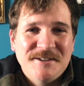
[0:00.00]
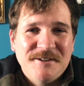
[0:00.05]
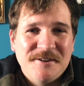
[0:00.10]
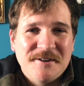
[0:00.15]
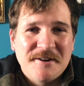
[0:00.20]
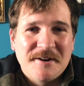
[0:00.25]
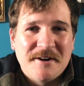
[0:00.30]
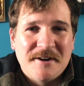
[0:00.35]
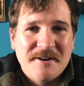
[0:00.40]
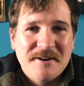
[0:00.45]
and
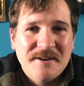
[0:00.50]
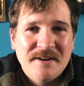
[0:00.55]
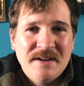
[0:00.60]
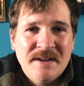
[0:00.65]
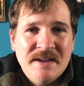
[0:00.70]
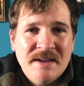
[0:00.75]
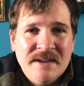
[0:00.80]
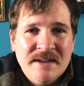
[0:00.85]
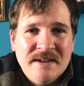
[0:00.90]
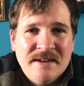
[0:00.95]
your heart
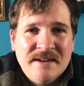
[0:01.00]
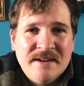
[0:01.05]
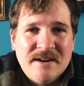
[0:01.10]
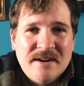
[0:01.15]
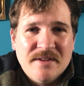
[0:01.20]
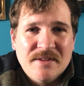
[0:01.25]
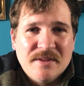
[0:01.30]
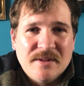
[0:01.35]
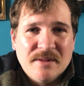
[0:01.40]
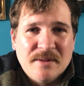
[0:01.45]

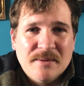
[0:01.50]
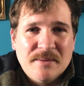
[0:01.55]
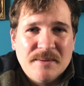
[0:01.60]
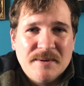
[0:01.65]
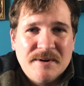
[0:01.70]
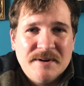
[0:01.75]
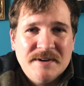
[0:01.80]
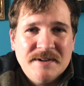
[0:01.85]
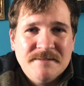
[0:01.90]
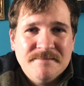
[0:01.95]
on the
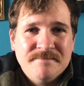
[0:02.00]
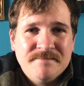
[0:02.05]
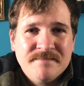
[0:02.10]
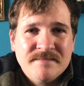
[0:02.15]
Lord.